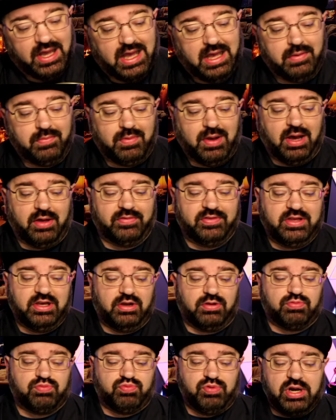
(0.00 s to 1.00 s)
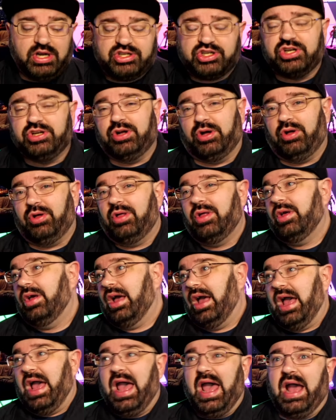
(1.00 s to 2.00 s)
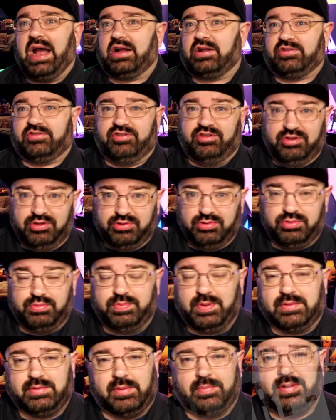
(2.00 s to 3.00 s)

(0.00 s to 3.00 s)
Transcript: And while the original act two, blah, blah,